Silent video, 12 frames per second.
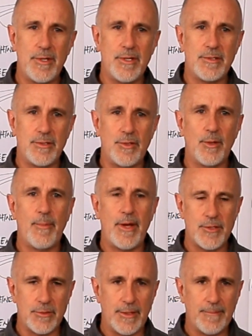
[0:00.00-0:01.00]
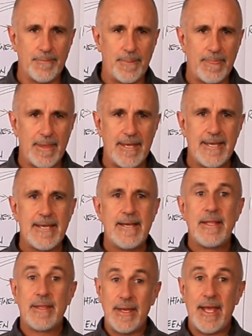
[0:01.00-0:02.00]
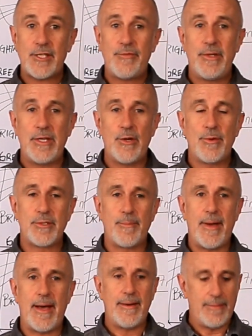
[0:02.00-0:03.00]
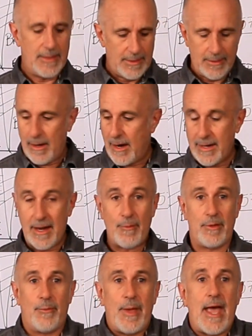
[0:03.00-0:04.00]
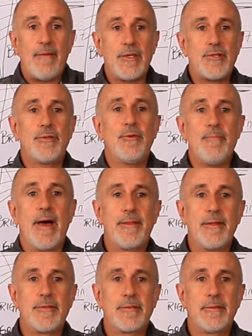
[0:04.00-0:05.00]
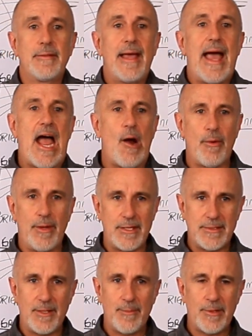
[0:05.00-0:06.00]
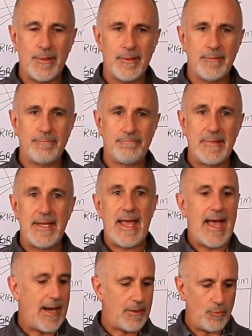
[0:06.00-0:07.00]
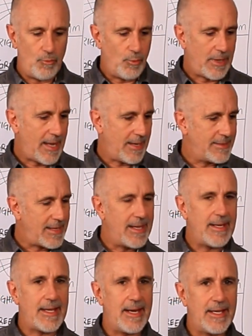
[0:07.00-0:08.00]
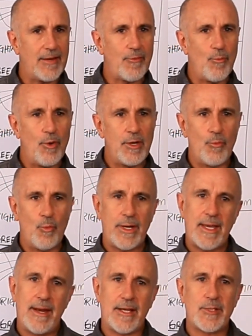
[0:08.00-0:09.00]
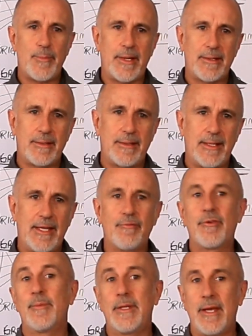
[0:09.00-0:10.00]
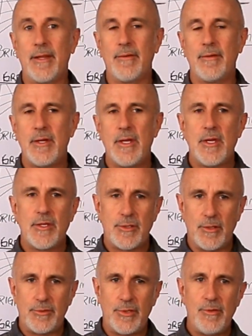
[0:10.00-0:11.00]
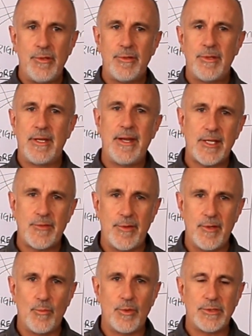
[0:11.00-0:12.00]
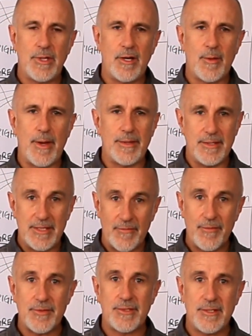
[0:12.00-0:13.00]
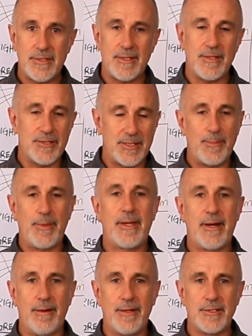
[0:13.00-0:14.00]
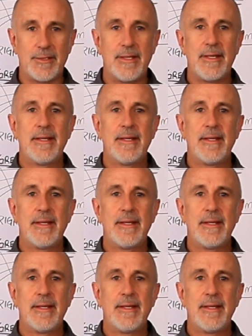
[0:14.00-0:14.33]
it is that you're measuring. The next video is about, all right, now whether we have these two methods, how are they similar? What kind of data can I get from one and what can I expect to get from the other? So tune into the next video and we'll talk about the differences and the similarities